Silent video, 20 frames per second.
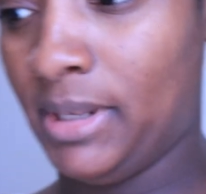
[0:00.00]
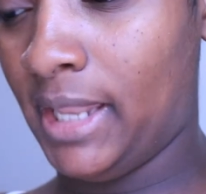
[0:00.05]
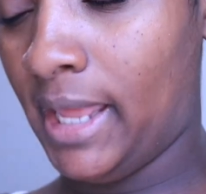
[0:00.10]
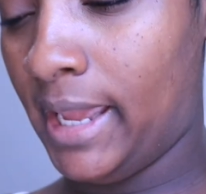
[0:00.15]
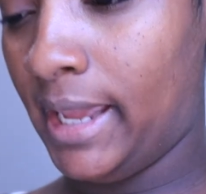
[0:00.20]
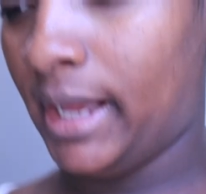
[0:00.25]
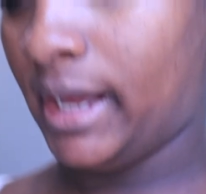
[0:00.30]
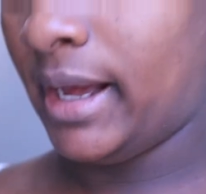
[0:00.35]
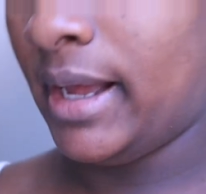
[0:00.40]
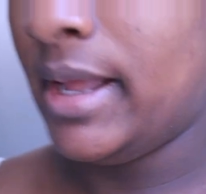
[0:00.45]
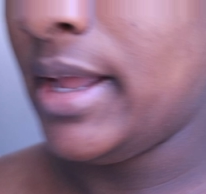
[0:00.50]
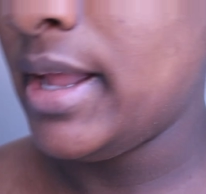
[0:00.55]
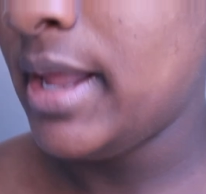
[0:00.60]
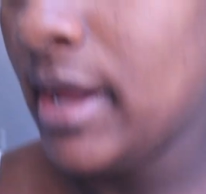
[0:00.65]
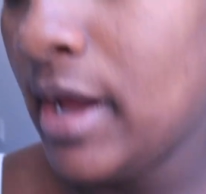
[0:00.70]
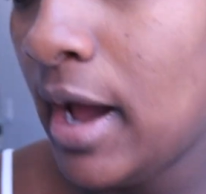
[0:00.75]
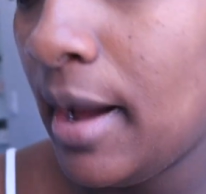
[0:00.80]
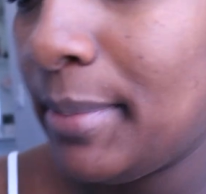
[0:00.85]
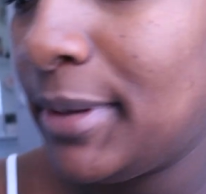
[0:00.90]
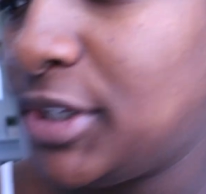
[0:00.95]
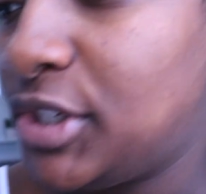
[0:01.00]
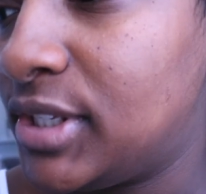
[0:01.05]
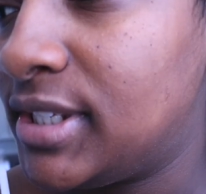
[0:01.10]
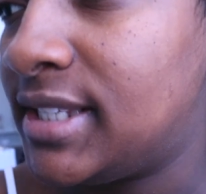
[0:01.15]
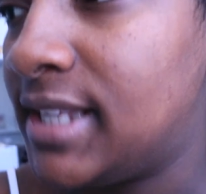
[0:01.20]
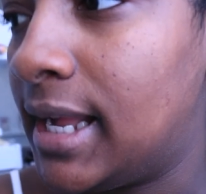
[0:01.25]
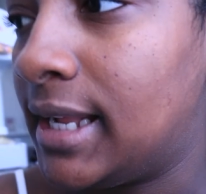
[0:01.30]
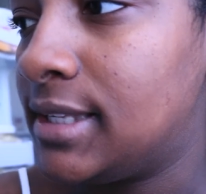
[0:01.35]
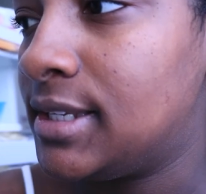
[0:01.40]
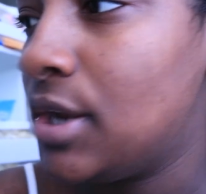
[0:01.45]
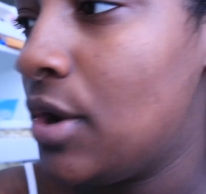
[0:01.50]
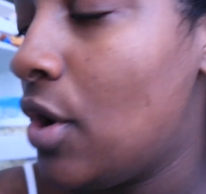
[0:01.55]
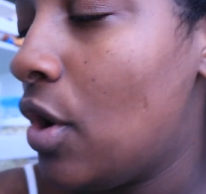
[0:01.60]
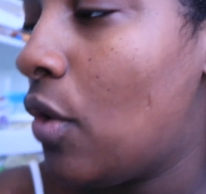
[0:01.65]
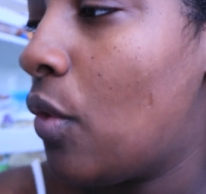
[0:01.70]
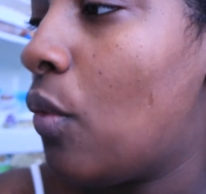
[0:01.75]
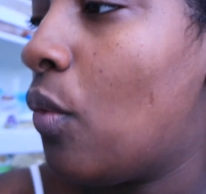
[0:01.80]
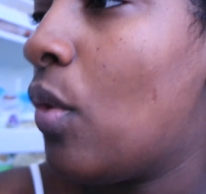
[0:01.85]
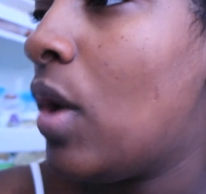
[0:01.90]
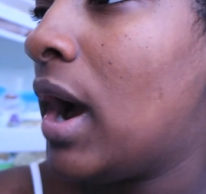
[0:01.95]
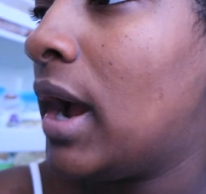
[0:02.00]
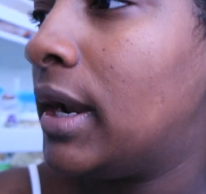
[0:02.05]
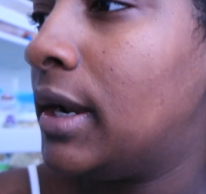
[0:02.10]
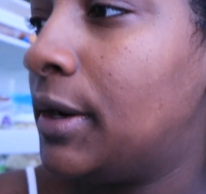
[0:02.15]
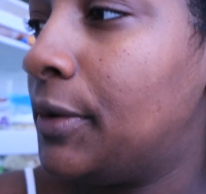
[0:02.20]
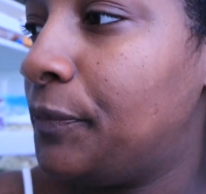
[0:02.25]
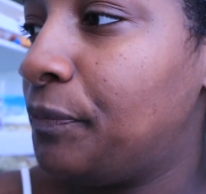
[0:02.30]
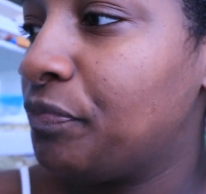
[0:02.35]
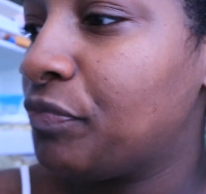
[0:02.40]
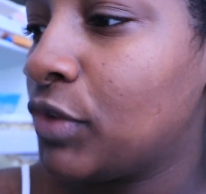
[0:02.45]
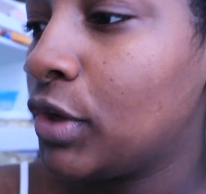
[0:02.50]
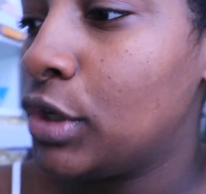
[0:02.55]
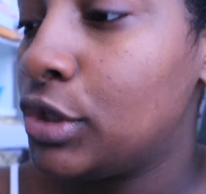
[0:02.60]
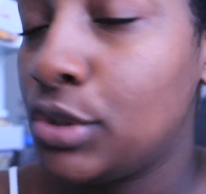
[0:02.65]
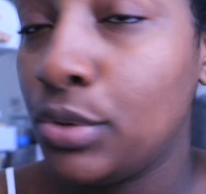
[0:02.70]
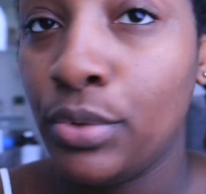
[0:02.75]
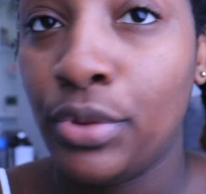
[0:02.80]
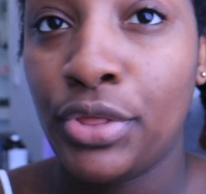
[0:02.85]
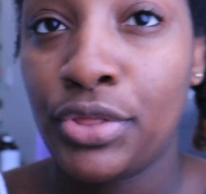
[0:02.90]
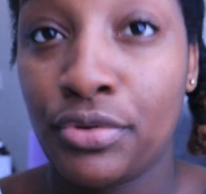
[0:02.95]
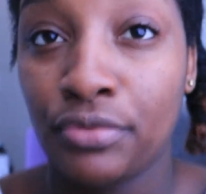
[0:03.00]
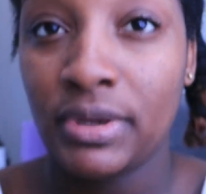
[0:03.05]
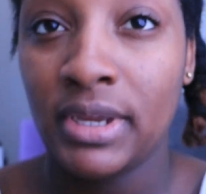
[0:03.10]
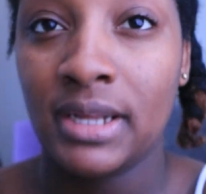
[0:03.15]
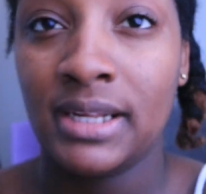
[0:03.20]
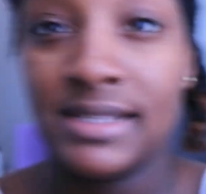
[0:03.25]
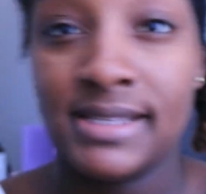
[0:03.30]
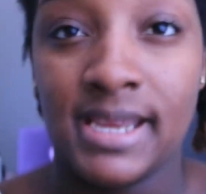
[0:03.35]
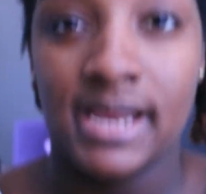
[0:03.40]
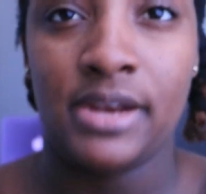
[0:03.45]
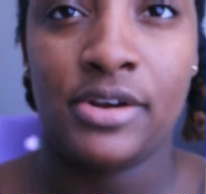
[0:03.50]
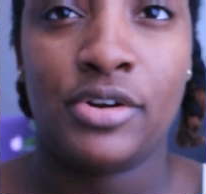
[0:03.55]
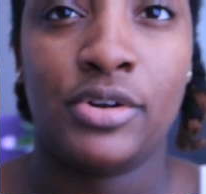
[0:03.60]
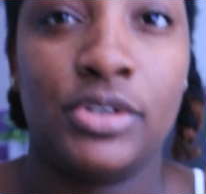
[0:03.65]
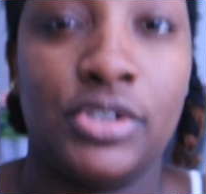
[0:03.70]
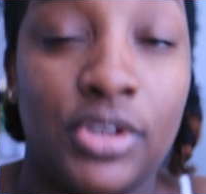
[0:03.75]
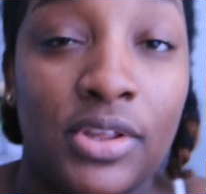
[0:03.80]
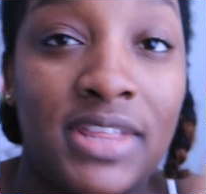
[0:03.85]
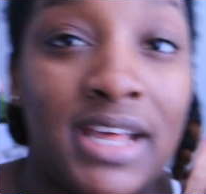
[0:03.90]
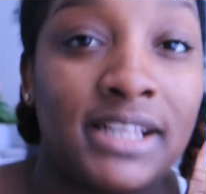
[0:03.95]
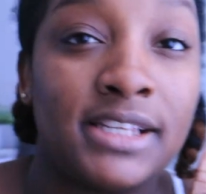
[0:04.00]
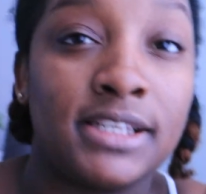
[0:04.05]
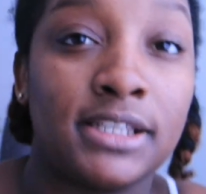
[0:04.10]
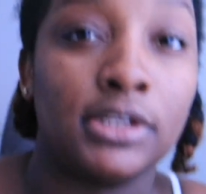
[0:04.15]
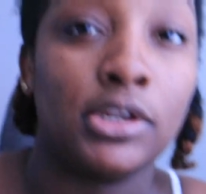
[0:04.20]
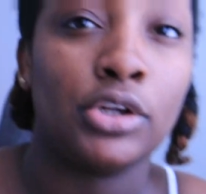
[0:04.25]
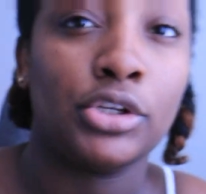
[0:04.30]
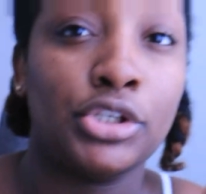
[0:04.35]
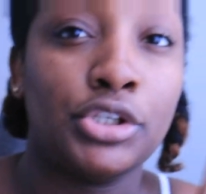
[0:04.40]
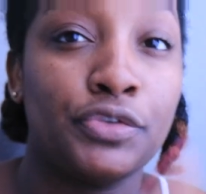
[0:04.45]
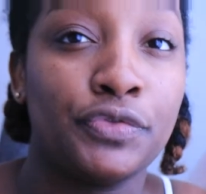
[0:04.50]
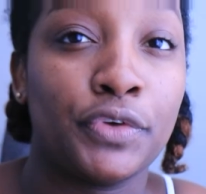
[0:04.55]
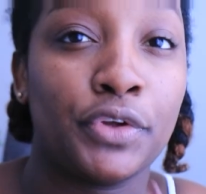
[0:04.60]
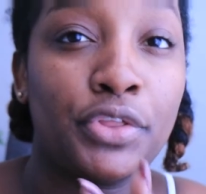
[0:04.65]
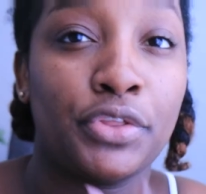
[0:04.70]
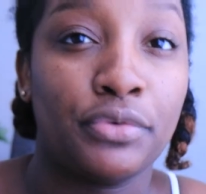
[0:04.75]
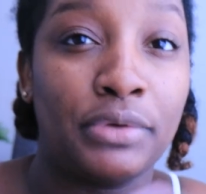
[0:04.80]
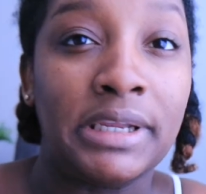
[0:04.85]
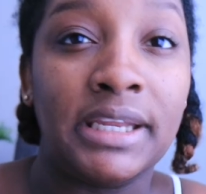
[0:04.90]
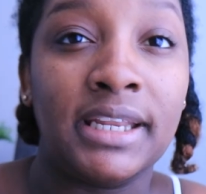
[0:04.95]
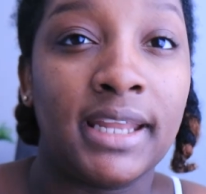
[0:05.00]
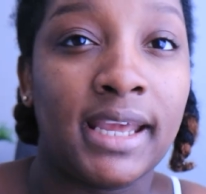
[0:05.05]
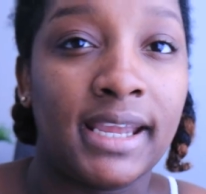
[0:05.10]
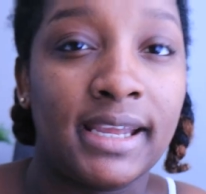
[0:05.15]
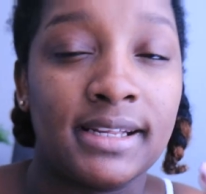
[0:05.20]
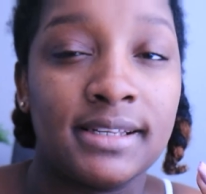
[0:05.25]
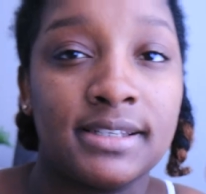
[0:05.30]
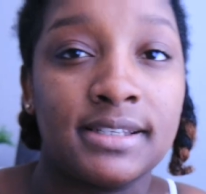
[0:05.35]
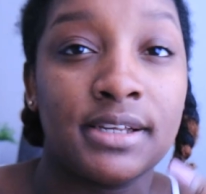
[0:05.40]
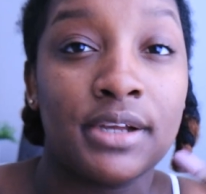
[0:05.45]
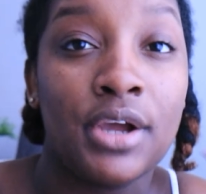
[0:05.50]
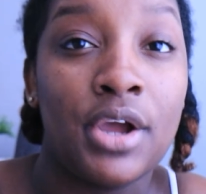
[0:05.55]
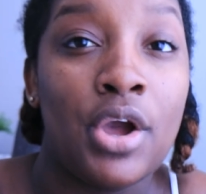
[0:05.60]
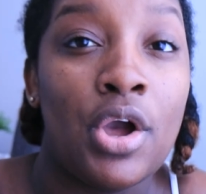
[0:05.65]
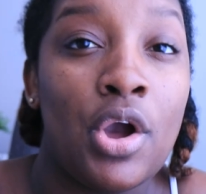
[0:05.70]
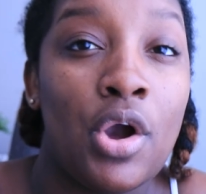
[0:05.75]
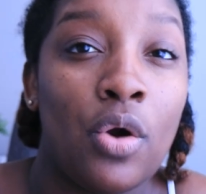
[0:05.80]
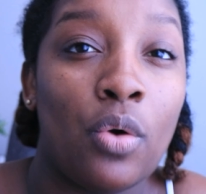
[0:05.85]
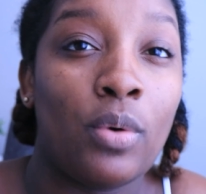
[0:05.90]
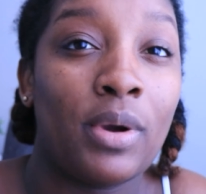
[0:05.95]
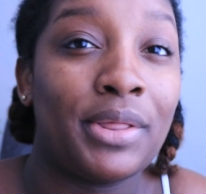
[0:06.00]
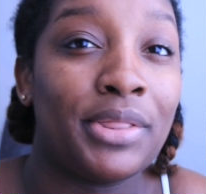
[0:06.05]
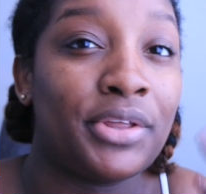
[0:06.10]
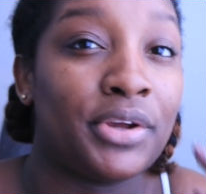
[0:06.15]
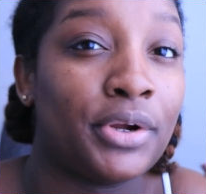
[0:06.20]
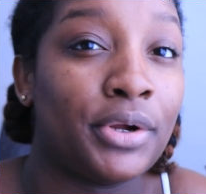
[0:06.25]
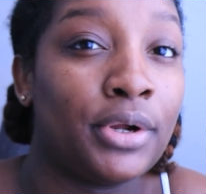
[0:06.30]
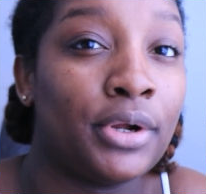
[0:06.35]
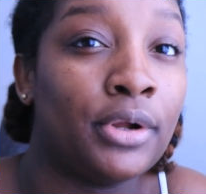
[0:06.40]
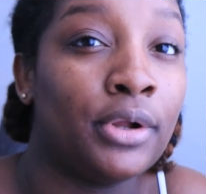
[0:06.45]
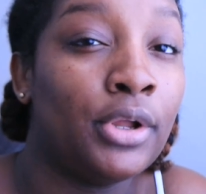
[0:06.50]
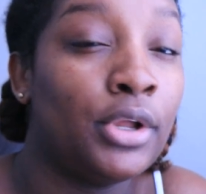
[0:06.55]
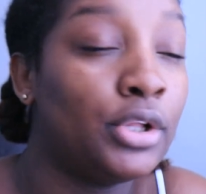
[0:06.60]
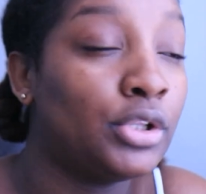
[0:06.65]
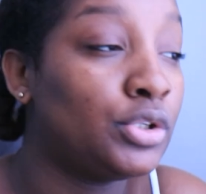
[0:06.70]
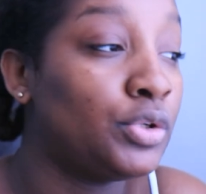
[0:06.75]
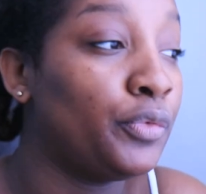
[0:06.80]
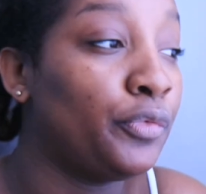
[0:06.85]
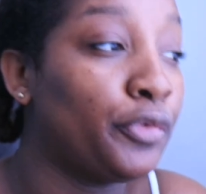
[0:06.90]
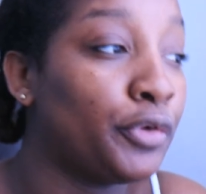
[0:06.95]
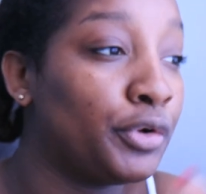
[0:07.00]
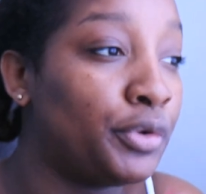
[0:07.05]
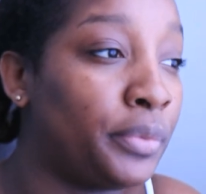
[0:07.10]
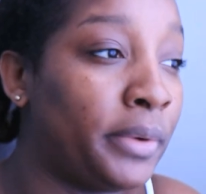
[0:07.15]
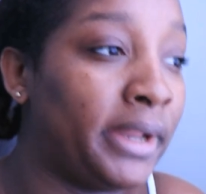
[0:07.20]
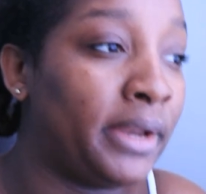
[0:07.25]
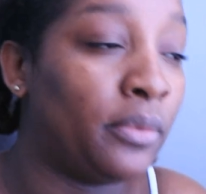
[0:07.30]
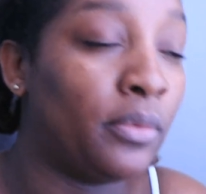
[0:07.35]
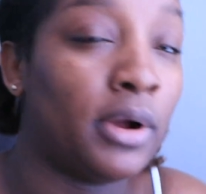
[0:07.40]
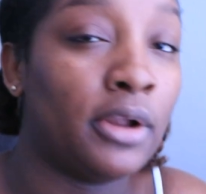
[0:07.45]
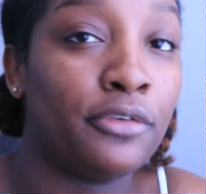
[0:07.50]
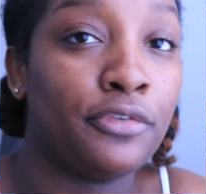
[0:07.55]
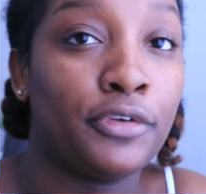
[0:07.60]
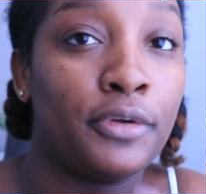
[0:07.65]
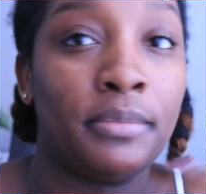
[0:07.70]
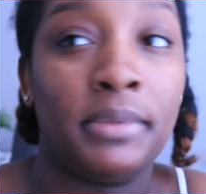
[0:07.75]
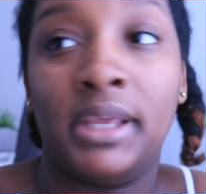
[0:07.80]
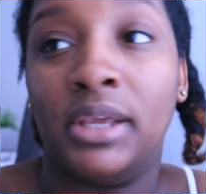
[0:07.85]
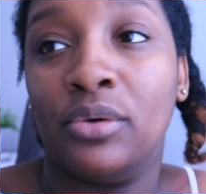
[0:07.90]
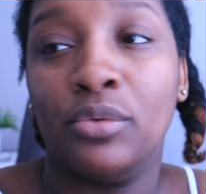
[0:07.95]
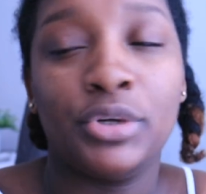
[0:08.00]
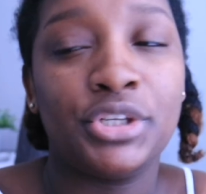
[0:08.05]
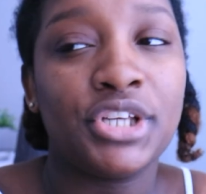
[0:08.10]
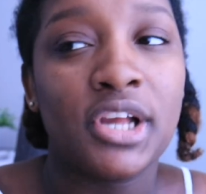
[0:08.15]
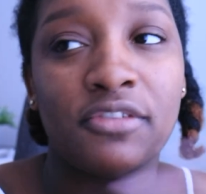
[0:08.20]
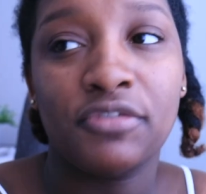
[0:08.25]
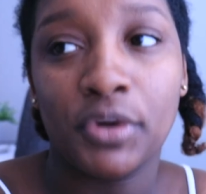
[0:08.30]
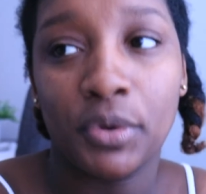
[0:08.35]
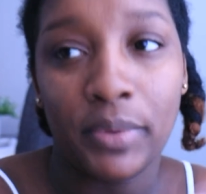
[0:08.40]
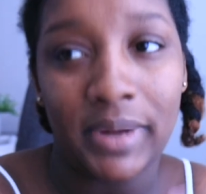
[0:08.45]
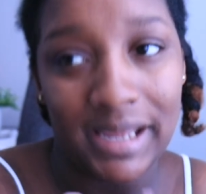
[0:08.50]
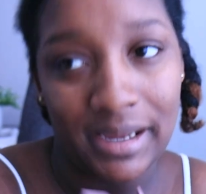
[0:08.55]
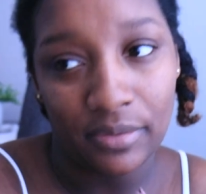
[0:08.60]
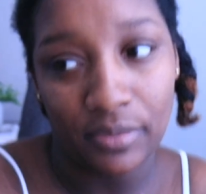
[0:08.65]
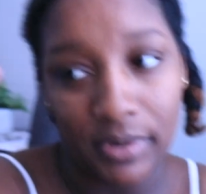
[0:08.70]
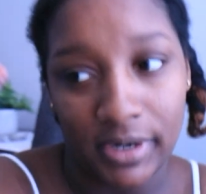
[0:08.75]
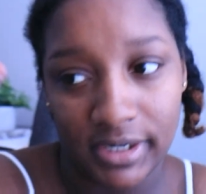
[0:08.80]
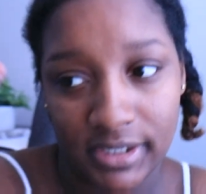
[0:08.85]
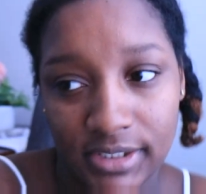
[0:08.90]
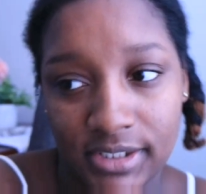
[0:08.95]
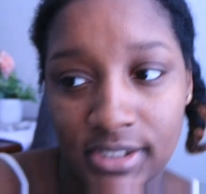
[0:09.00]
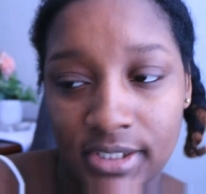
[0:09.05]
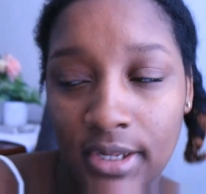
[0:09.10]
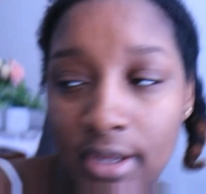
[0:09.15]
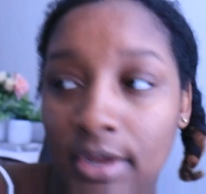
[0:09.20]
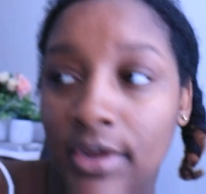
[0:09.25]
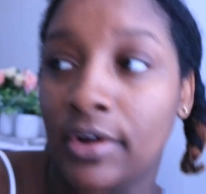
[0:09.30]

Like, how much is that? One, two, three containers. So that's lunch for three days, whether two for Dwayne, one for me, whichever way it works,